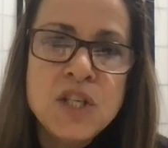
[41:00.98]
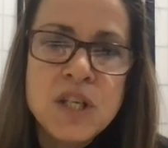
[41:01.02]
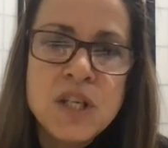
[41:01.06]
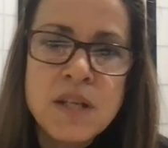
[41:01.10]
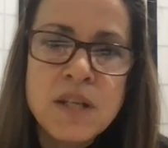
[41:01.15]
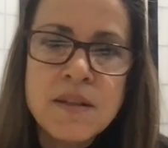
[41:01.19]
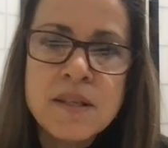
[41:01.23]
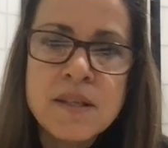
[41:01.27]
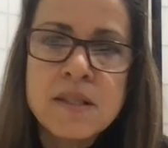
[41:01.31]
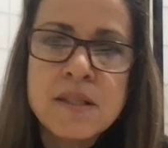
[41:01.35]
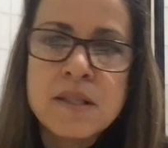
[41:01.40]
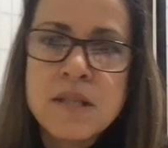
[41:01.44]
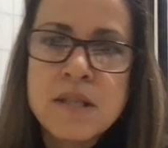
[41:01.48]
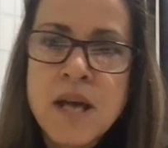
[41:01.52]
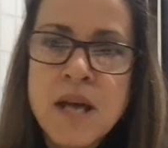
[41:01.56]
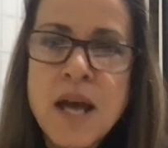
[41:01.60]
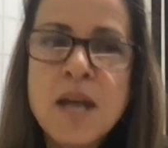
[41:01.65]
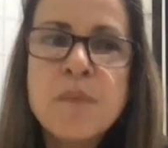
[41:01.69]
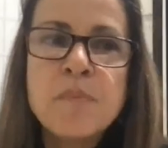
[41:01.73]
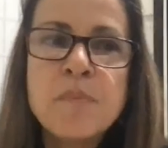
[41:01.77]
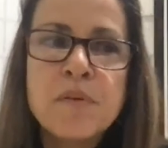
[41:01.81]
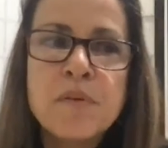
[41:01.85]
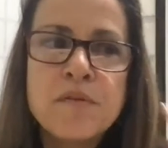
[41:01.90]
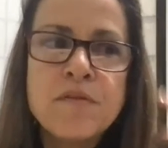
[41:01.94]
this
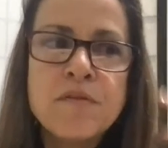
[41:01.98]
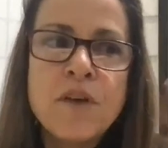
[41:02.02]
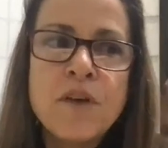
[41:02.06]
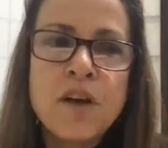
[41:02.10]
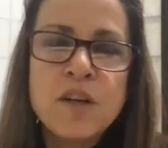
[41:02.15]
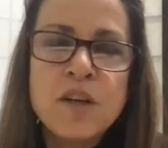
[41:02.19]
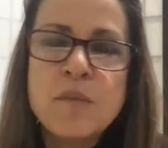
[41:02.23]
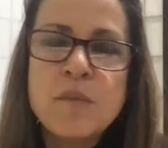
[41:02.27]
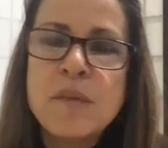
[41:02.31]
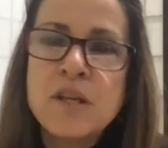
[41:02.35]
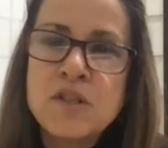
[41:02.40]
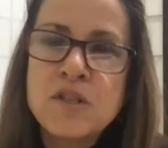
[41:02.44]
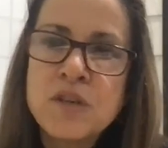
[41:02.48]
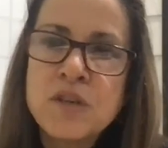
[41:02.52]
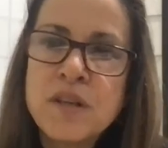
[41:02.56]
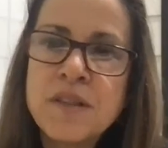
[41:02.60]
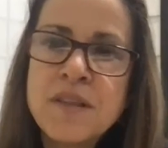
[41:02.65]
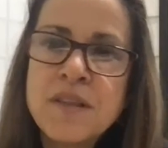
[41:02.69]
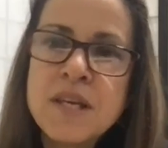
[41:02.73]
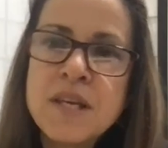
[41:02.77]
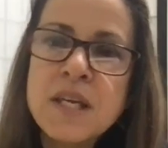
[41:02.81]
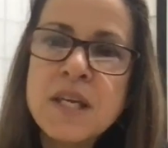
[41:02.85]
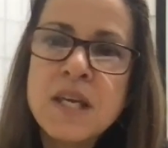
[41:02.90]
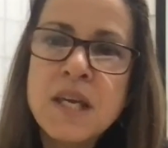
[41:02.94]
type of volumetric
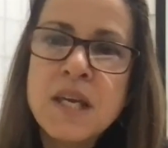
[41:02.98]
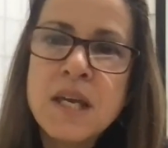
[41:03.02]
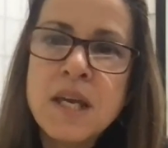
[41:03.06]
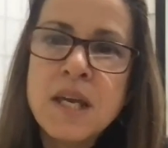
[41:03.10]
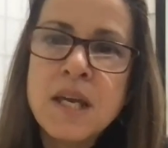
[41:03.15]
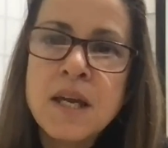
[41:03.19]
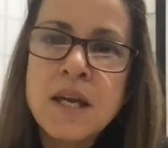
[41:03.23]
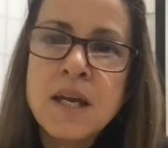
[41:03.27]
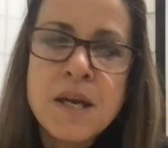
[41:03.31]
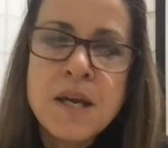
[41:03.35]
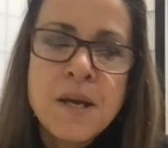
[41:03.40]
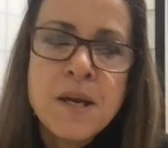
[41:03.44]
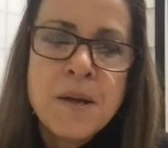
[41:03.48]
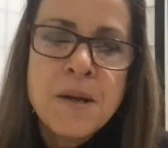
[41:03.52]
thinking